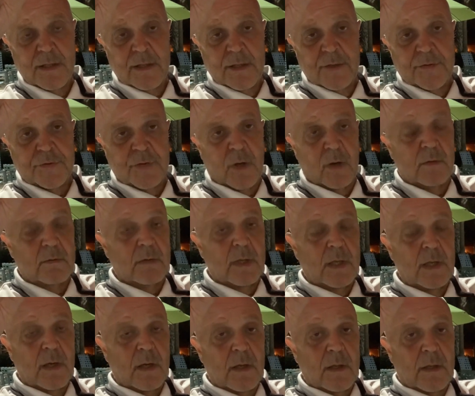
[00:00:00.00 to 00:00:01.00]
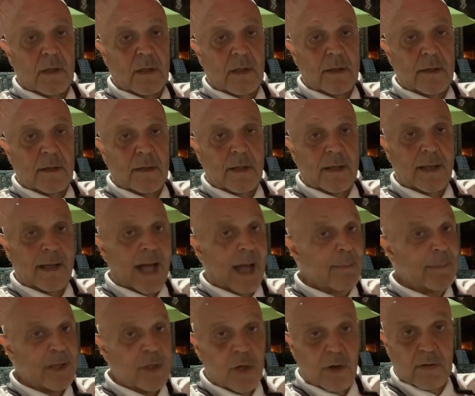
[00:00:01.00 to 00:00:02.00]
So I'm
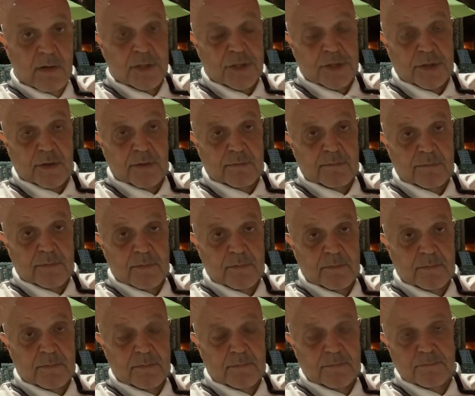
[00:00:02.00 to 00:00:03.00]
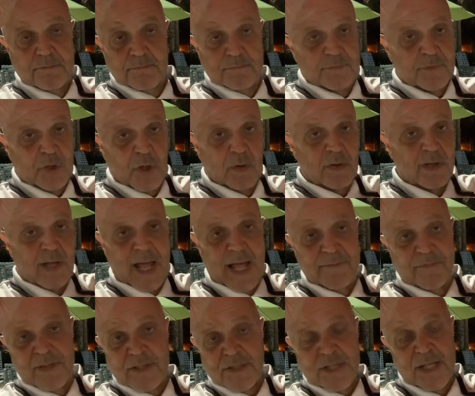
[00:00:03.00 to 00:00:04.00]
encouraging you, go to
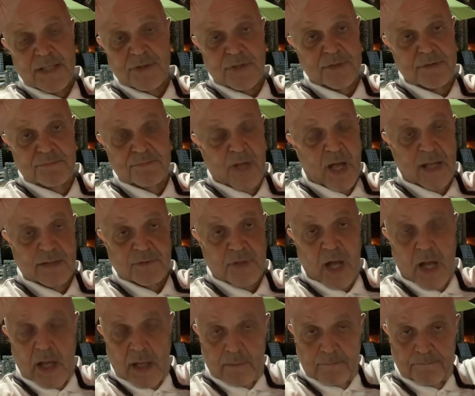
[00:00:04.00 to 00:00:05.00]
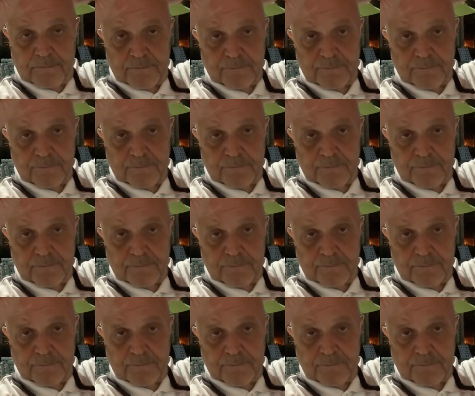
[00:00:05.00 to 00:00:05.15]
lifeextension.com.